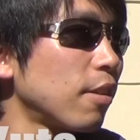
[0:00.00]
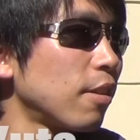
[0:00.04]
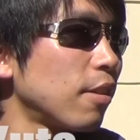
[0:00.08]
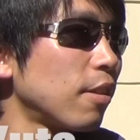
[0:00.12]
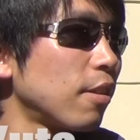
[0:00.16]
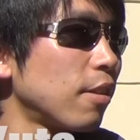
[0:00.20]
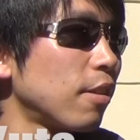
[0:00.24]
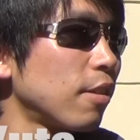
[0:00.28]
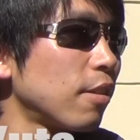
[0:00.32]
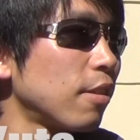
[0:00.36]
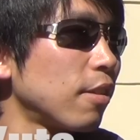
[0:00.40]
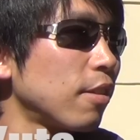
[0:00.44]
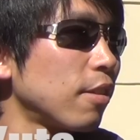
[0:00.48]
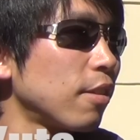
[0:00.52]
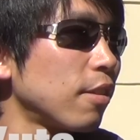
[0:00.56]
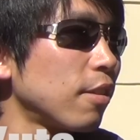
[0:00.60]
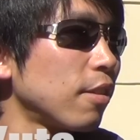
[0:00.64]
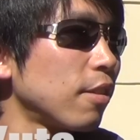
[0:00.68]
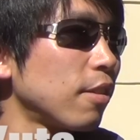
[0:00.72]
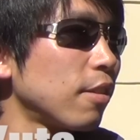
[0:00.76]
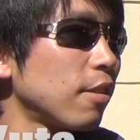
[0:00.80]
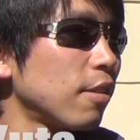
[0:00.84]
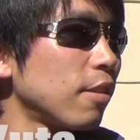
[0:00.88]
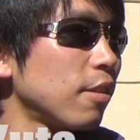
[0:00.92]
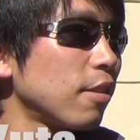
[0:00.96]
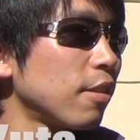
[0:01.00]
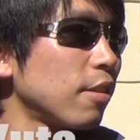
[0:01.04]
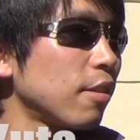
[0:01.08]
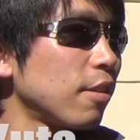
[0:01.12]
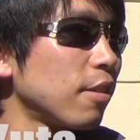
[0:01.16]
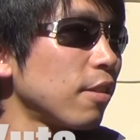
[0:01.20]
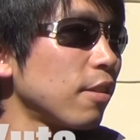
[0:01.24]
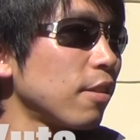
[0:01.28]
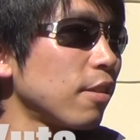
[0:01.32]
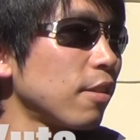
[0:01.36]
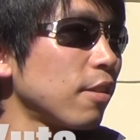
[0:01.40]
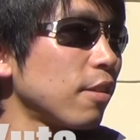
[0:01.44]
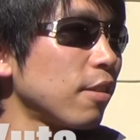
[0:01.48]

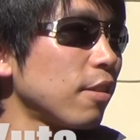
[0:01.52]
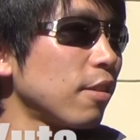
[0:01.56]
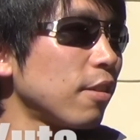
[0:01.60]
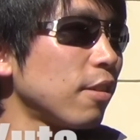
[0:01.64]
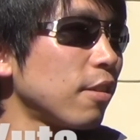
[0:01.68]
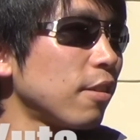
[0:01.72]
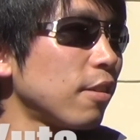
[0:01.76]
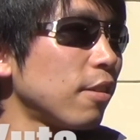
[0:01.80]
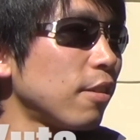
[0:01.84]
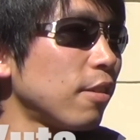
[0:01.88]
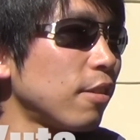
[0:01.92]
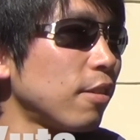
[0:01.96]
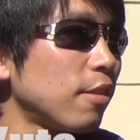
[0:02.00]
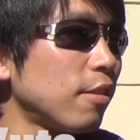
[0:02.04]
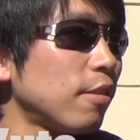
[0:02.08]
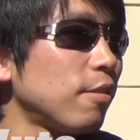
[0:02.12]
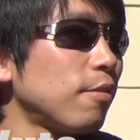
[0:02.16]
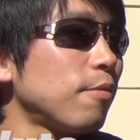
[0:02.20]
(silent)